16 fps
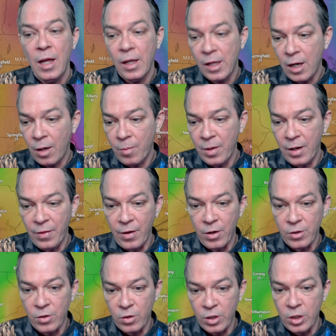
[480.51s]
coming in there.
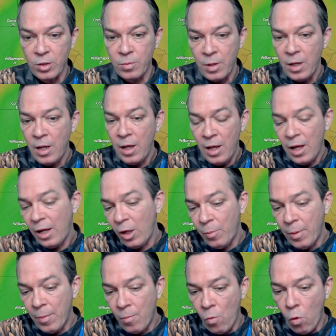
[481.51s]
So just a little
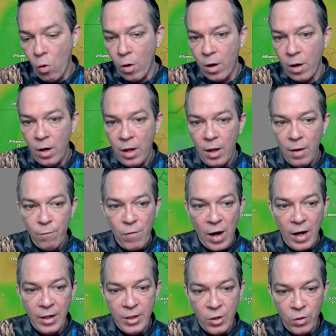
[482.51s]
bit more
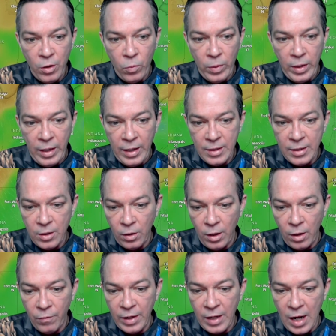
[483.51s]
fine-tuning we need still
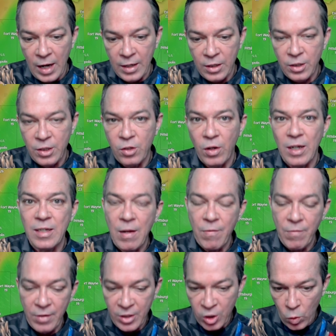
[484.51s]
of it, guys. You still got
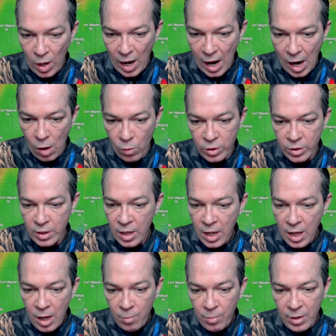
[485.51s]
72 hours.
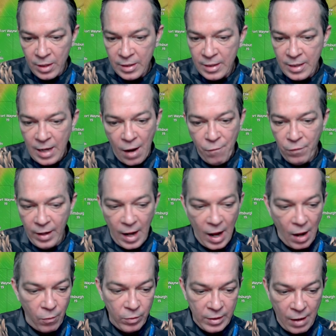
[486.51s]
But it's definitely,
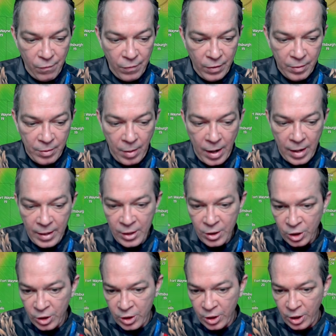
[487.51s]
I would definitely pay
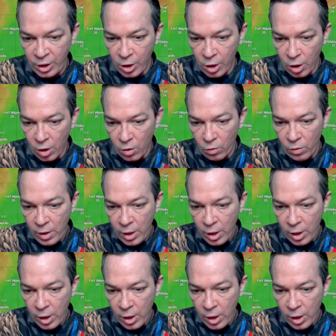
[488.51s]
attention to the euro